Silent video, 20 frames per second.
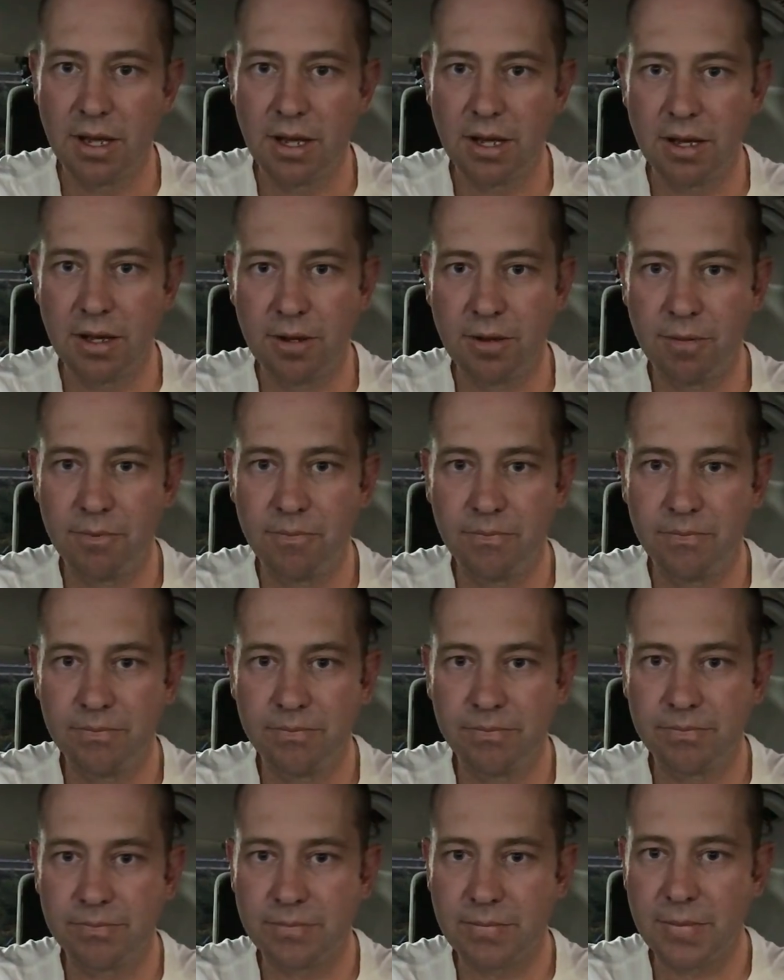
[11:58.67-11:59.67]

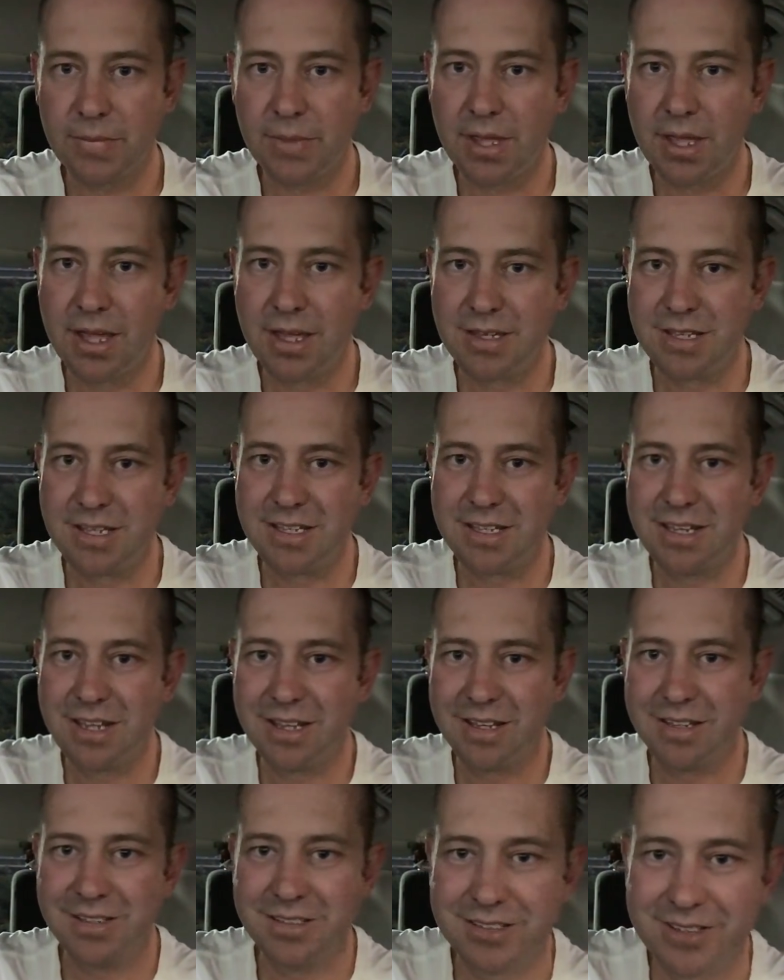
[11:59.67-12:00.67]
Yeah,
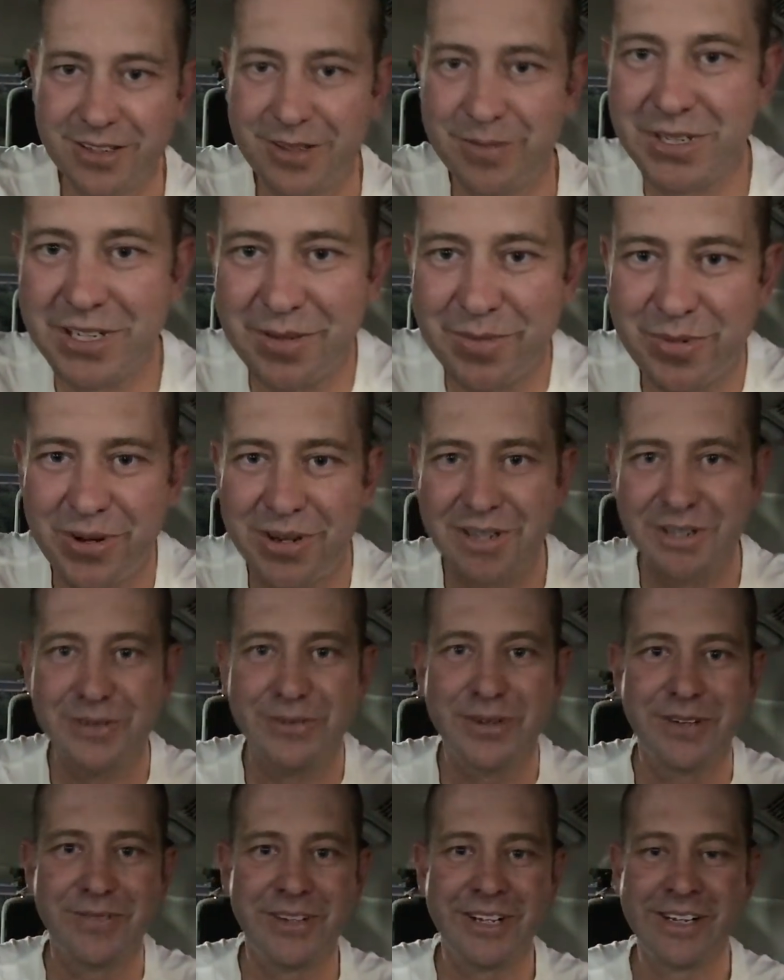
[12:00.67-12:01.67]
it is going to be a Predator
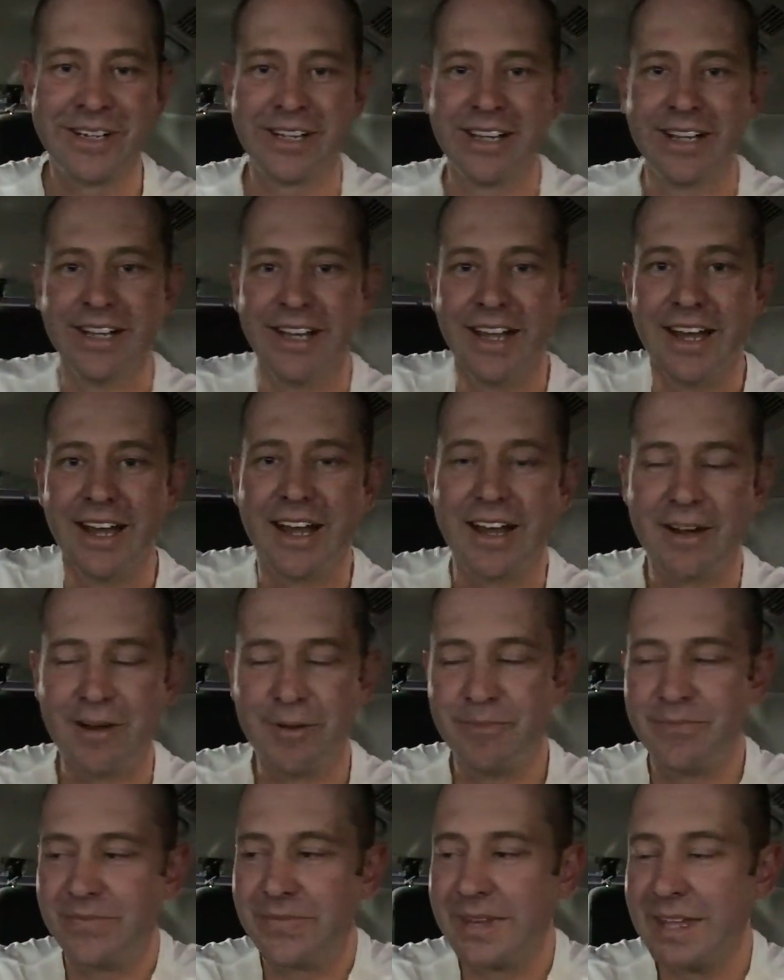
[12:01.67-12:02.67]
one,
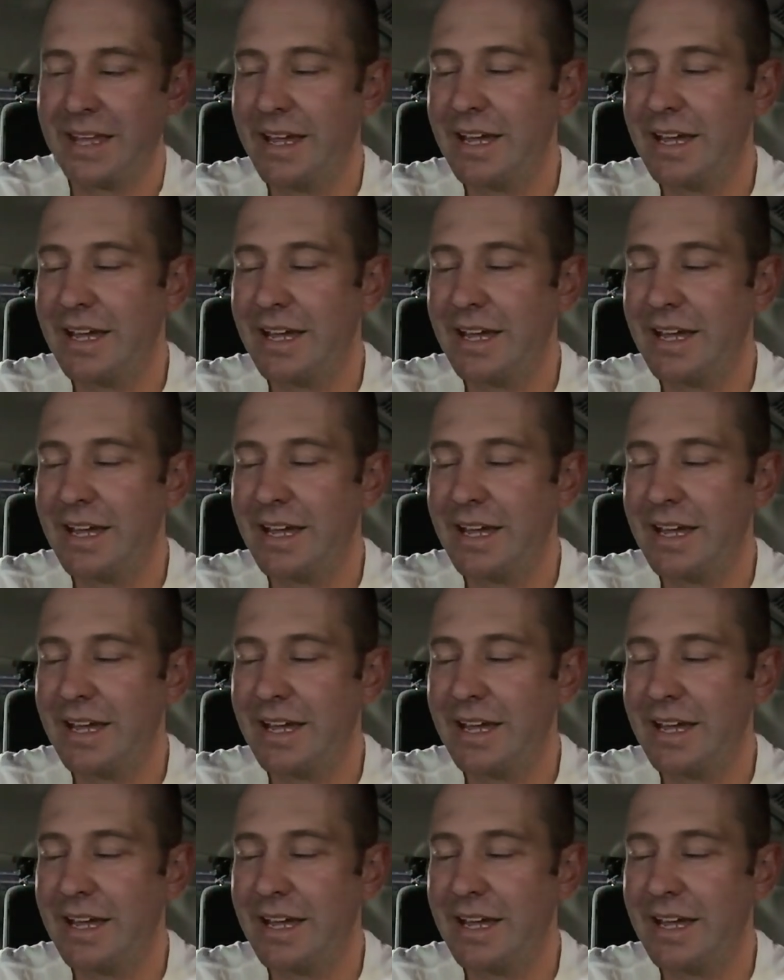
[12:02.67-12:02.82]
man.